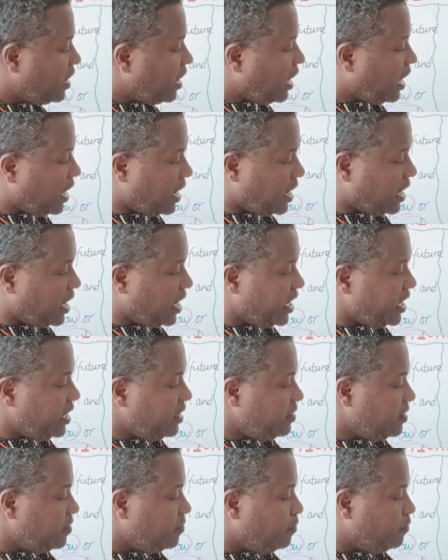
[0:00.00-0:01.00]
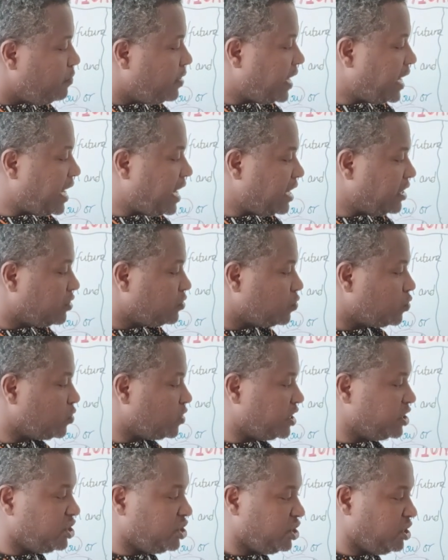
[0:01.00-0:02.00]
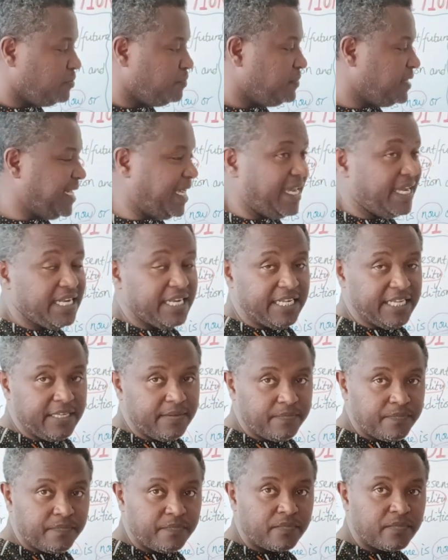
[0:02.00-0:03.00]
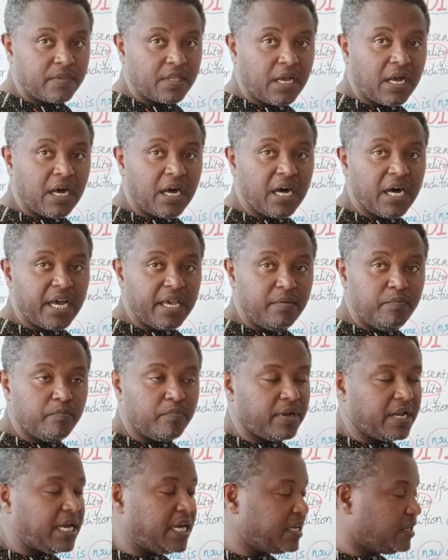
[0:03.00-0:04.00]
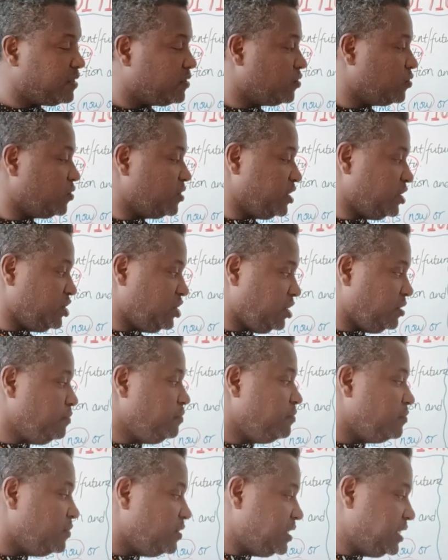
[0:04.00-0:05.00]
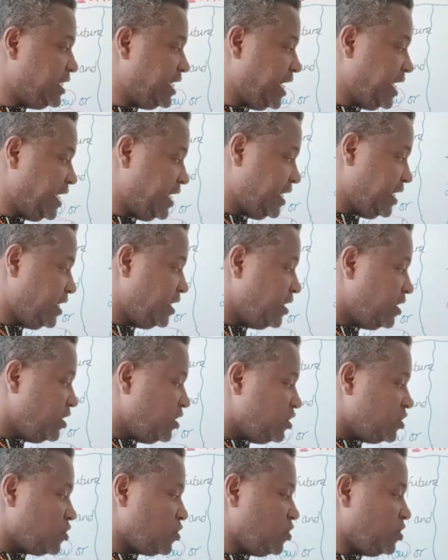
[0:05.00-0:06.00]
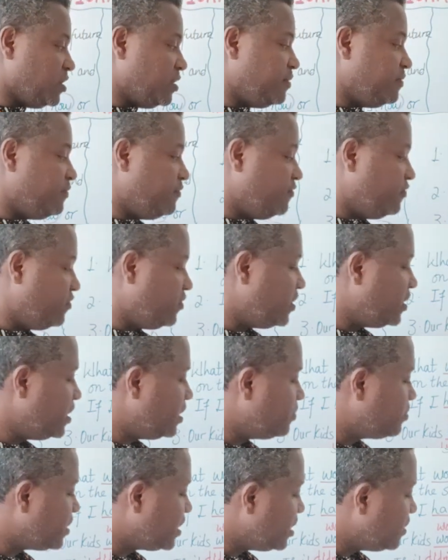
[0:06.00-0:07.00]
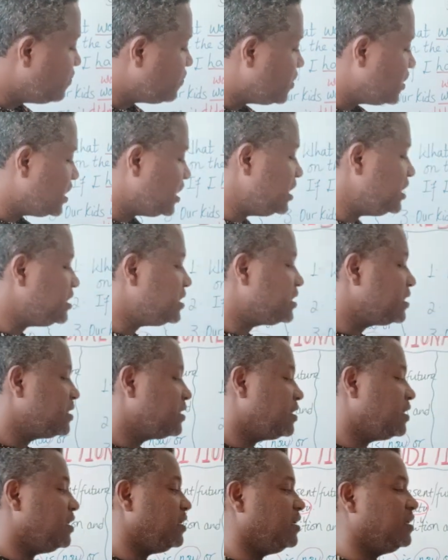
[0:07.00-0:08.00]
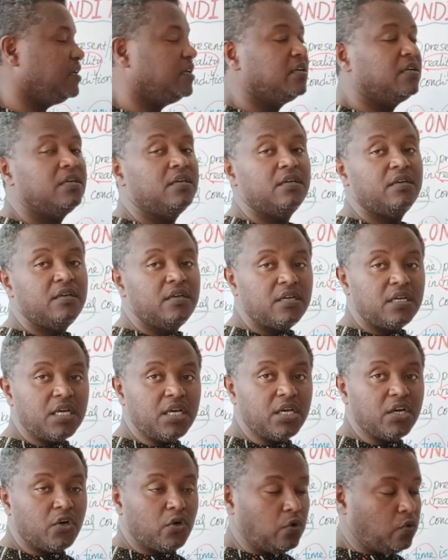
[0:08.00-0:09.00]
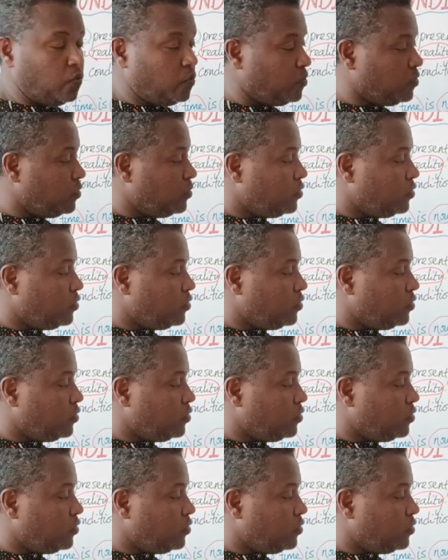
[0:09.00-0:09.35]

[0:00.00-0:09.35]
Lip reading: I belong to the gym daily. I belong to the gym daily. So the verb given is go.